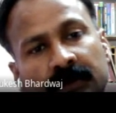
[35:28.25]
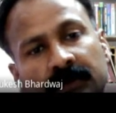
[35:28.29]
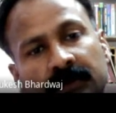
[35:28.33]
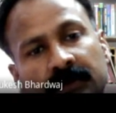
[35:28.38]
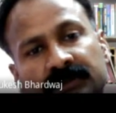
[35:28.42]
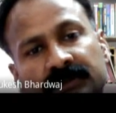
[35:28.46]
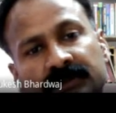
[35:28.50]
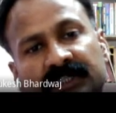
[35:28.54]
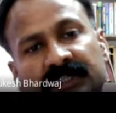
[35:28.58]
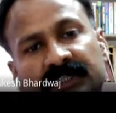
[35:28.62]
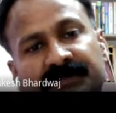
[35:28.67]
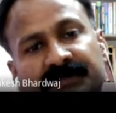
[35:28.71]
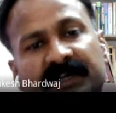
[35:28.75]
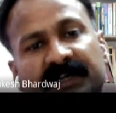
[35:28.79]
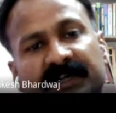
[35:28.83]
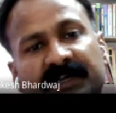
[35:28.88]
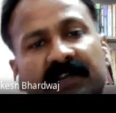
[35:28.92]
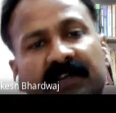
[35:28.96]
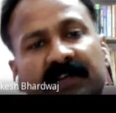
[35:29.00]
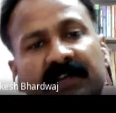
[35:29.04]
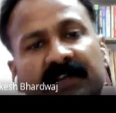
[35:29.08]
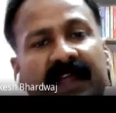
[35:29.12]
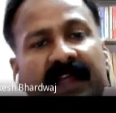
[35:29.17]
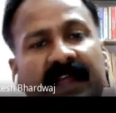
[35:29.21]
The speed
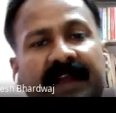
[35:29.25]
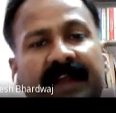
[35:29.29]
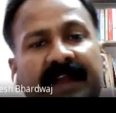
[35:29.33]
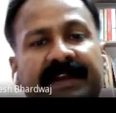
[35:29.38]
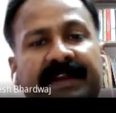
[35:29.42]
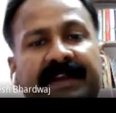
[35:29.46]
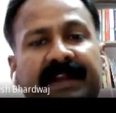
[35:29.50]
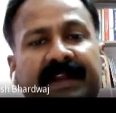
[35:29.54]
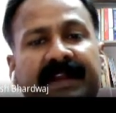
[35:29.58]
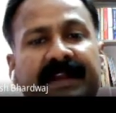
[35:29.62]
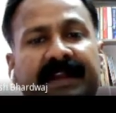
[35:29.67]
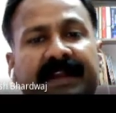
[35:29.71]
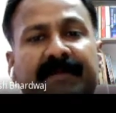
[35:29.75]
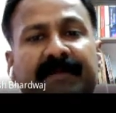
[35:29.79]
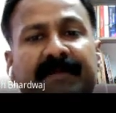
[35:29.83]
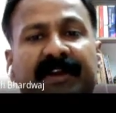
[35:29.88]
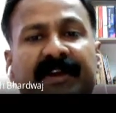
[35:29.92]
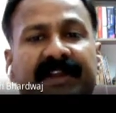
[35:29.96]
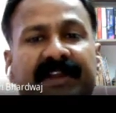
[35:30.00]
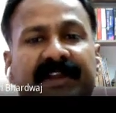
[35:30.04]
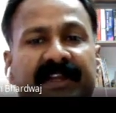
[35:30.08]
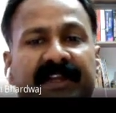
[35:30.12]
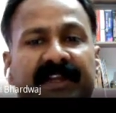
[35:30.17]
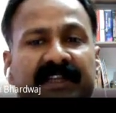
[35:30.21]
of light in any
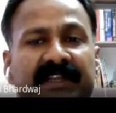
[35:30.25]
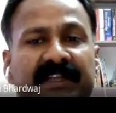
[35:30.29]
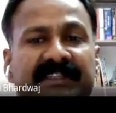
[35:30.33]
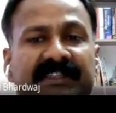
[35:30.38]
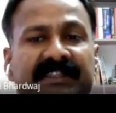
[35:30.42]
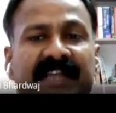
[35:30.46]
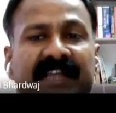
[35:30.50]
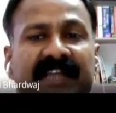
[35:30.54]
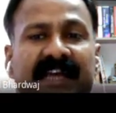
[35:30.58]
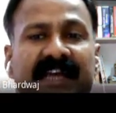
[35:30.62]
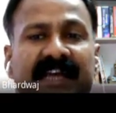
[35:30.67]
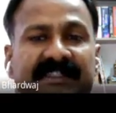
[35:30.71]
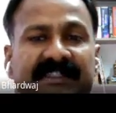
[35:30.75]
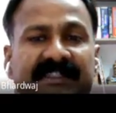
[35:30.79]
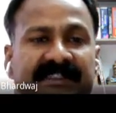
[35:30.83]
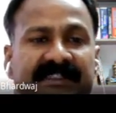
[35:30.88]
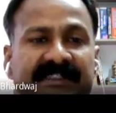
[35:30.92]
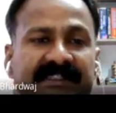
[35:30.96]
material is less